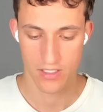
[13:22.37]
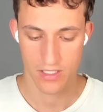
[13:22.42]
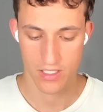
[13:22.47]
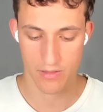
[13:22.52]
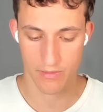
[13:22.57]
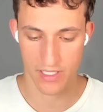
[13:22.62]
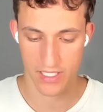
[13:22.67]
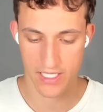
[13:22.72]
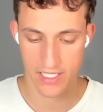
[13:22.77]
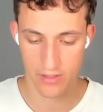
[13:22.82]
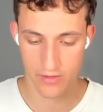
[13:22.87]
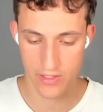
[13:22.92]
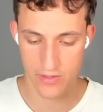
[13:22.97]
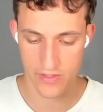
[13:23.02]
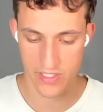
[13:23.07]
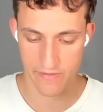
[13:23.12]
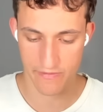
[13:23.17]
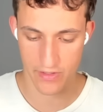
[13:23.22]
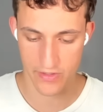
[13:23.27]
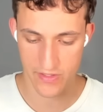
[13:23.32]
Come on, kill
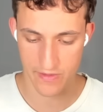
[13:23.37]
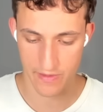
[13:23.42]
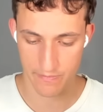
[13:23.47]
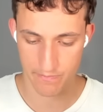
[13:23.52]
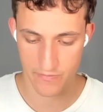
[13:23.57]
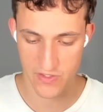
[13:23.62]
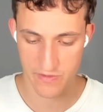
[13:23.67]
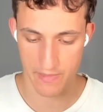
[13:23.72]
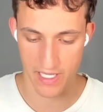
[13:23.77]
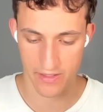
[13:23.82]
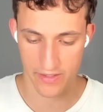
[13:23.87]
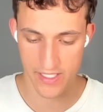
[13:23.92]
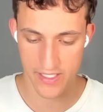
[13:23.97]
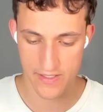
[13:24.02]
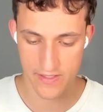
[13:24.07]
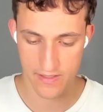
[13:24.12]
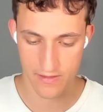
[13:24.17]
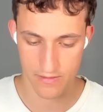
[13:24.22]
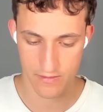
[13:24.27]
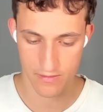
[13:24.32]
those Evo
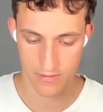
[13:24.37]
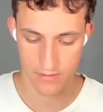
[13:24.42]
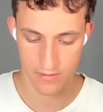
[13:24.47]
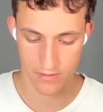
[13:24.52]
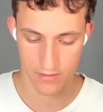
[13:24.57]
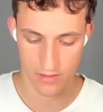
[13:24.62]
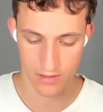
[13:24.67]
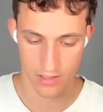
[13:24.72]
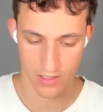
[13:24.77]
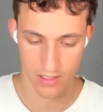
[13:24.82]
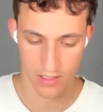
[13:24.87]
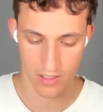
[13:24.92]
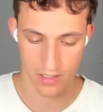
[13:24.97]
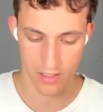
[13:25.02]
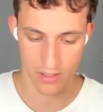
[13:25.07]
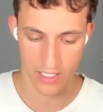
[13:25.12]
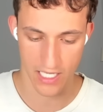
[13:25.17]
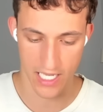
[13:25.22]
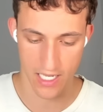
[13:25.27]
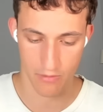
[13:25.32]
Smellies.
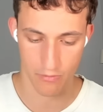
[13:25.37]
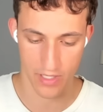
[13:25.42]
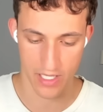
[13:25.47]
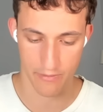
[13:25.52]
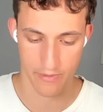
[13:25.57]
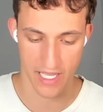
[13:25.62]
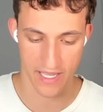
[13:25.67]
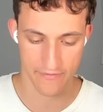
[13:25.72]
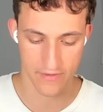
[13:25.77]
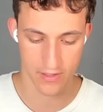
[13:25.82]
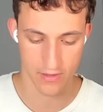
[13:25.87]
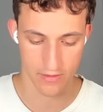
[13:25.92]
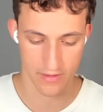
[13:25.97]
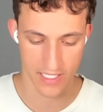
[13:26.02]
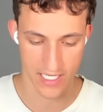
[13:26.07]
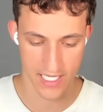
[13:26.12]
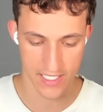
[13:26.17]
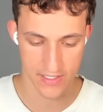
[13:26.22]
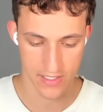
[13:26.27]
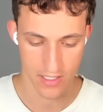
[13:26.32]
Okay, we have to do
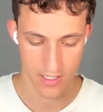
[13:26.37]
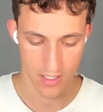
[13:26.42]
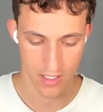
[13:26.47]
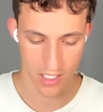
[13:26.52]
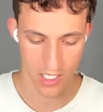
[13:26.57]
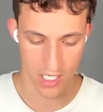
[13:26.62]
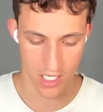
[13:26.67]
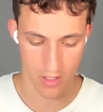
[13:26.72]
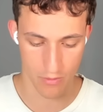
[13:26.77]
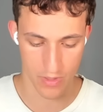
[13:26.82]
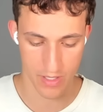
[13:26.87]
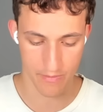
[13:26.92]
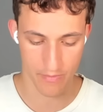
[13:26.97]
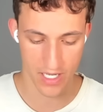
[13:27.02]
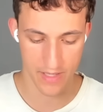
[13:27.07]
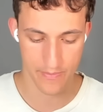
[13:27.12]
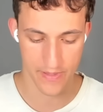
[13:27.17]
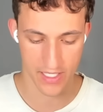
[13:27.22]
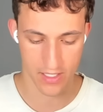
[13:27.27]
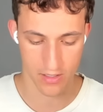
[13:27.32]
this. We
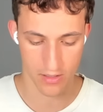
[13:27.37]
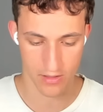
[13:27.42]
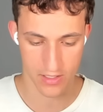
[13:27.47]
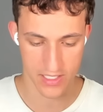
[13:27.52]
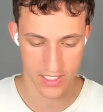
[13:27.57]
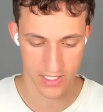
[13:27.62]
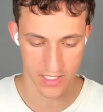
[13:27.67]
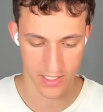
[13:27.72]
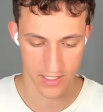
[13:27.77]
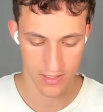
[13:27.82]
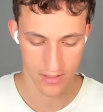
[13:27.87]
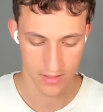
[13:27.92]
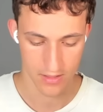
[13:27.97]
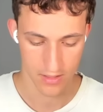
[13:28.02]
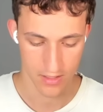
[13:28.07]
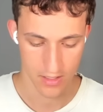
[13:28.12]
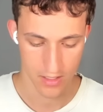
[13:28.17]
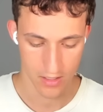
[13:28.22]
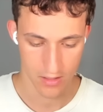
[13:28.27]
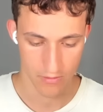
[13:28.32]
might be cooked here.
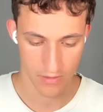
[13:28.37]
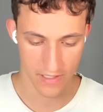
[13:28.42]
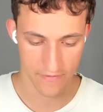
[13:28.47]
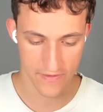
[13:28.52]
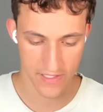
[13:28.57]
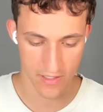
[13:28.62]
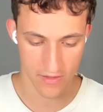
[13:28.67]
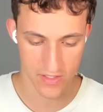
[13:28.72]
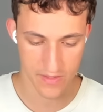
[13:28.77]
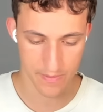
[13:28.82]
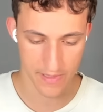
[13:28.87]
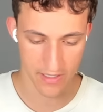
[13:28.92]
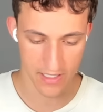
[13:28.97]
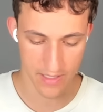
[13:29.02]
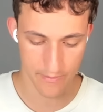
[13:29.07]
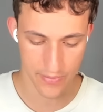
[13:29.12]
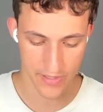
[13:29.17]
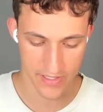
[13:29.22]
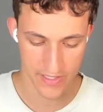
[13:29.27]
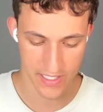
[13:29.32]
We have to go Spirit
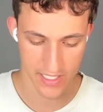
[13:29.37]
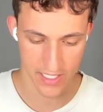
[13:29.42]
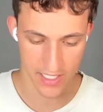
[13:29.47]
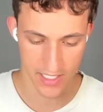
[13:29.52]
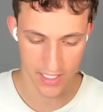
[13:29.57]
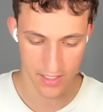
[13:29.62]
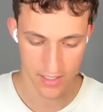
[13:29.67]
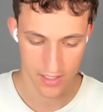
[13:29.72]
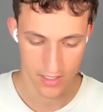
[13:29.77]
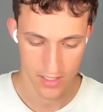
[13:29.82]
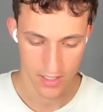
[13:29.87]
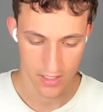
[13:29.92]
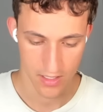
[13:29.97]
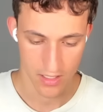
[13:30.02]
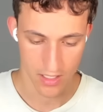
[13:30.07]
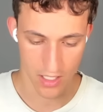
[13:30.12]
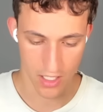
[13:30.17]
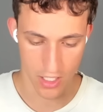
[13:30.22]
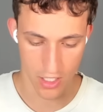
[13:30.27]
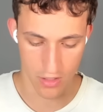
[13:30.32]
Empress here.
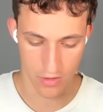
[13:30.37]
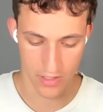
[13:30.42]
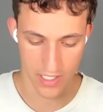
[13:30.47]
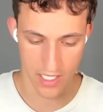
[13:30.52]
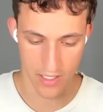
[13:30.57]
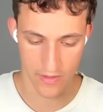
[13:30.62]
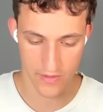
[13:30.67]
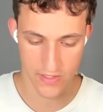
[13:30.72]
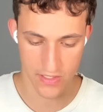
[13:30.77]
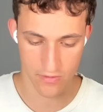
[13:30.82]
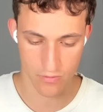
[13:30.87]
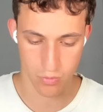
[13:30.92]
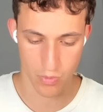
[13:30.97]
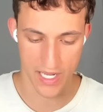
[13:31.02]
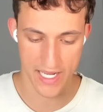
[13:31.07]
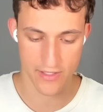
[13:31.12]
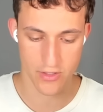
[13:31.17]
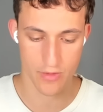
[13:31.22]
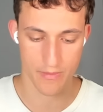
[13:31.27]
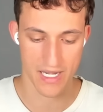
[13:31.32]
Oh no, this is
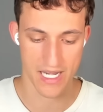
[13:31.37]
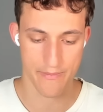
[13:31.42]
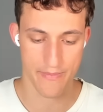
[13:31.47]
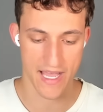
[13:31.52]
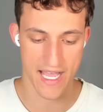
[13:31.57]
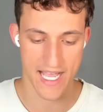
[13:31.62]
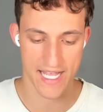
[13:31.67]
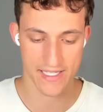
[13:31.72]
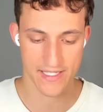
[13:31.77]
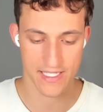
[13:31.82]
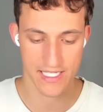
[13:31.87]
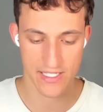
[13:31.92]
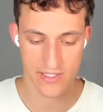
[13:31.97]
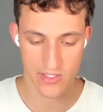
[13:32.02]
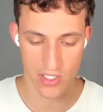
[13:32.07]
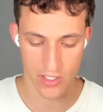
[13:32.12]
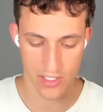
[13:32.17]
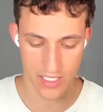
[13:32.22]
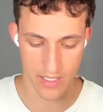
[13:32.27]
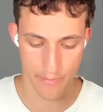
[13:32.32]
way too many bats. He
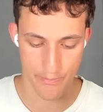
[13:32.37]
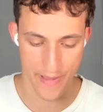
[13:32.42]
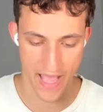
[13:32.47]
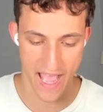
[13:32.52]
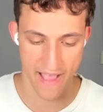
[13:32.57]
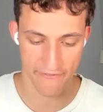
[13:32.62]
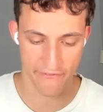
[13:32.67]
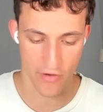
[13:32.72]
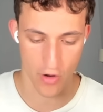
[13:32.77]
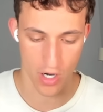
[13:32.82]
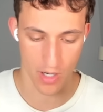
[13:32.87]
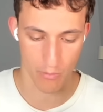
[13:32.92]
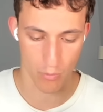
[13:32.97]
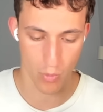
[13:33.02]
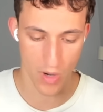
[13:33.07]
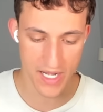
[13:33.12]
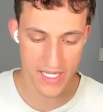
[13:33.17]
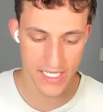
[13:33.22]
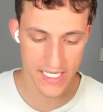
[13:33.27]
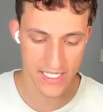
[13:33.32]
started a bat
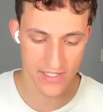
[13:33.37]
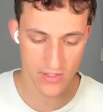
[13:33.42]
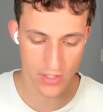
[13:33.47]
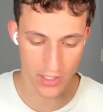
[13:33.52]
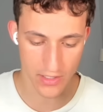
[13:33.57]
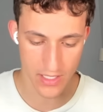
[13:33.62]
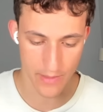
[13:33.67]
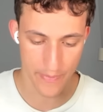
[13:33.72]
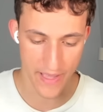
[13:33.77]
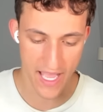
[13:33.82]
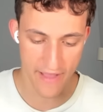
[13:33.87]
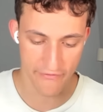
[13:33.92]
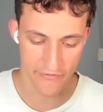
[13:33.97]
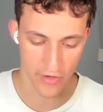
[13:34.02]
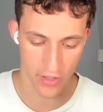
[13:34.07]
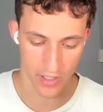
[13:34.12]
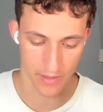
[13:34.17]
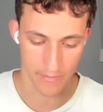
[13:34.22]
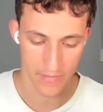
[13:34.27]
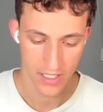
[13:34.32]
farm. When did he start the bat
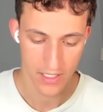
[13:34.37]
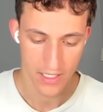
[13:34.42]
farm?